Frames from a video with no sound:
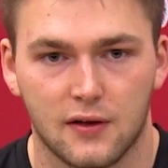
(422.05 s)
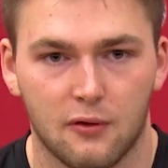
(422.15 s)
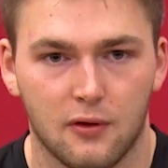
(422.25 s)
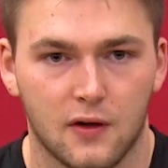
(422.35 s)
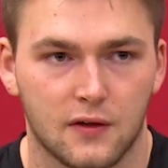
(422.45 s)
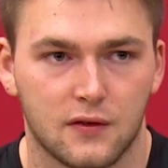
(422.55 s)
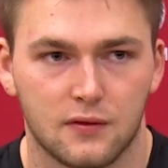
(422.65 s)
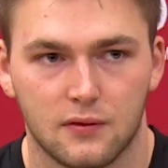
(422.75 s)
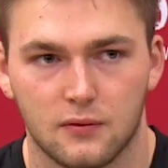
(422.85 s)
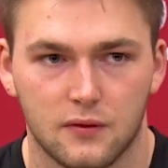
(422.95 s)
how he
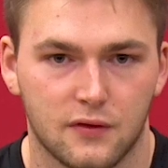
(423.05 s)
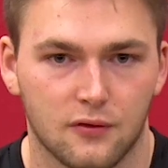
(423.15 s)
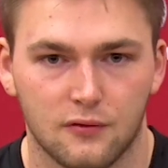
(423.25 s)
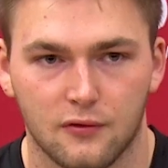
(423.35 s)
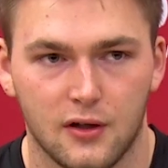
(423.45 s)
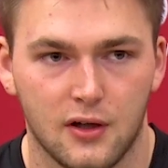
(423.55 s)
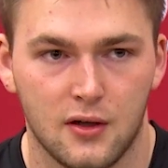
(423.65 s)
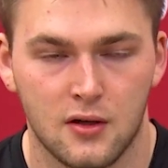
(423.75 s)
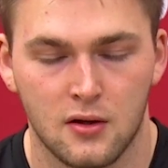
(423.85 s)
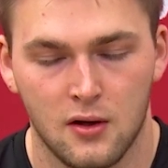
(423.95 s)
likes certain
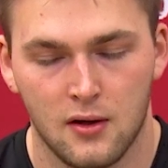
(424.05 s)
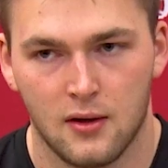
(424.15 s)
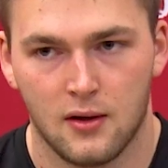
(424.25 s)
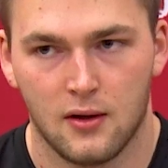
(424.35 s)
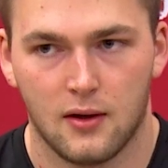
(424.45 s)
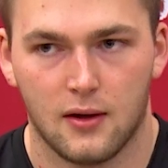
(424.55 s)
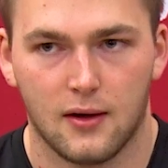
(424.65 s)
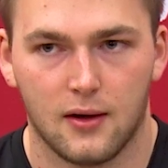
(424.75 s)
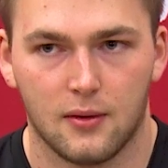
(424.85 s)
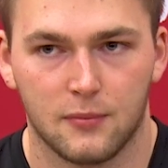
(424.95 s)
read,
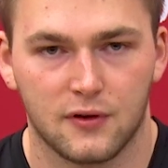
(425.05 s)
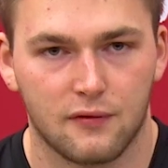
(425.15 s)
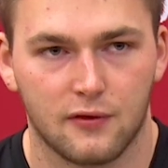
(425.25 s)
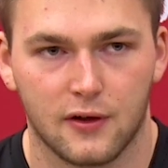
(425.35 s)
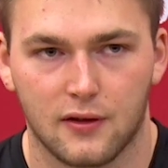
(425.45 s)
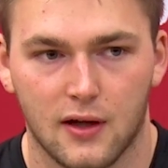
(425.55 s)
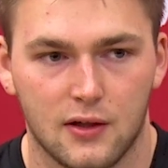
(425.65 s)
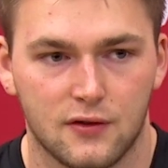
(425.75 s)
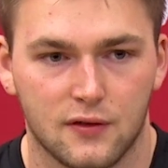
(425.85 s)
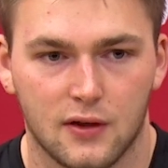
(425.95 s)
um, stuff like
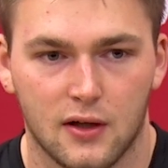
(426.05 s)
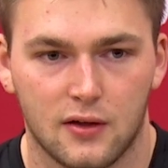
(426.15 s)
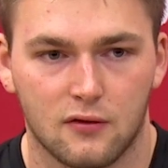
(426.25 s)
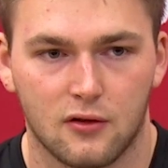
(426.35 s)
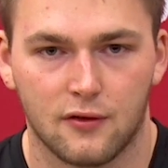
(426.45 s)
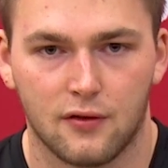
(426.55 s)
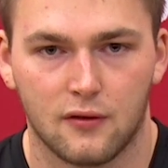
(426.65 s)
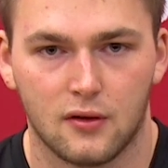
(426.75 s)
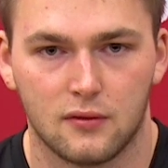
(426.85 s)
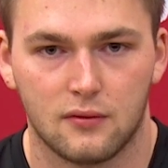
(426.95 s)
that. Just kind of learning
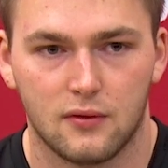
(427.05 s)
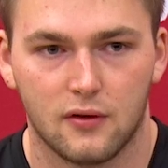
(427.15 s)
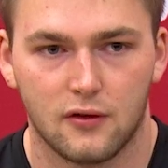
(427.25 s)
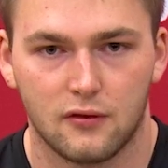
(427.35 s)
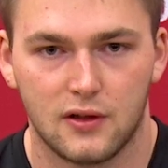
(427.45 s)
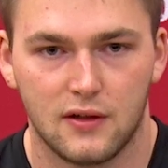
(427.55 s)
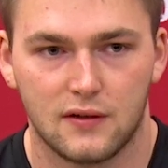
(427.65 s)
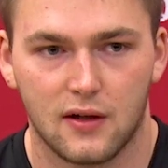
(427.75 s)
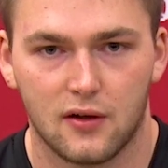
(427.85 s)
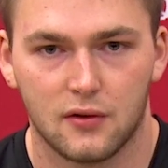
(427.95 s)
the the little
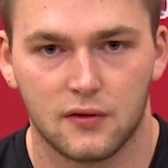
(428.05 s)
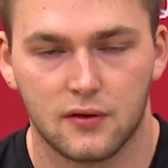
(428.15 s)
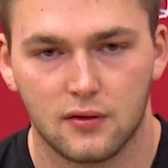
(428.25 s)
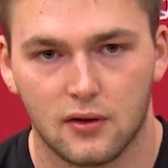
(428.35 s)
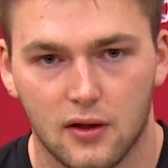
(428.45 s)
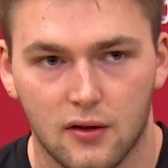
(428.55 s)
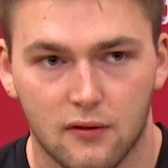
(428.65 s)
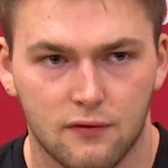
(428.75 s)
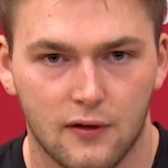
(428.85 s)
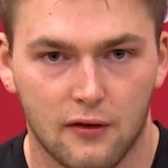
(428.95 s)
details
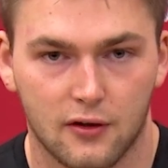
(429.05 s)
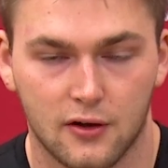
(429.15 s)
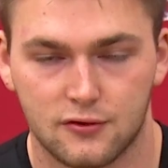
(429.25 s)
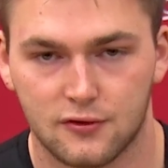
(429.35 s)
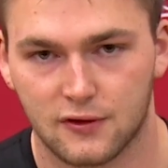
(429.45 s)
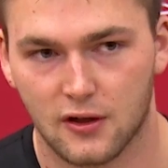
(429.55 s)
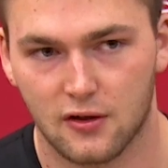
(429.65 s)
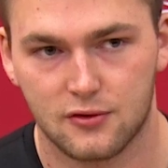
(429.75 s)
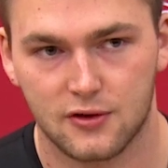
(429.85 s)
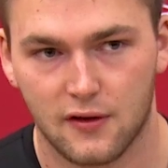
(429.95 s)
of how the coaches
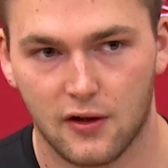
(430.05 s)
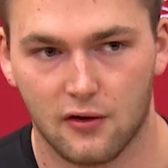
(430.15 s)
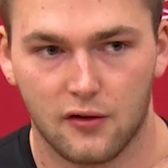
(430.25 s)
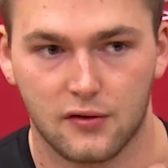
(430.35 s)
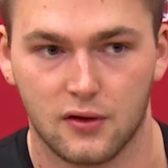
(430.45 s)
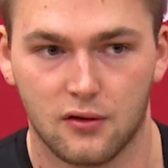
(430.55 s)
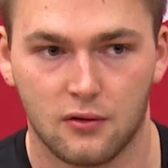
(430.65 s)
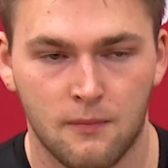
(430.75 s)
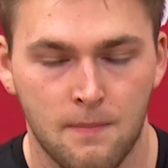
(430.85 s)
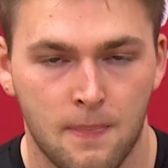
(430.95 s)
coach, and then also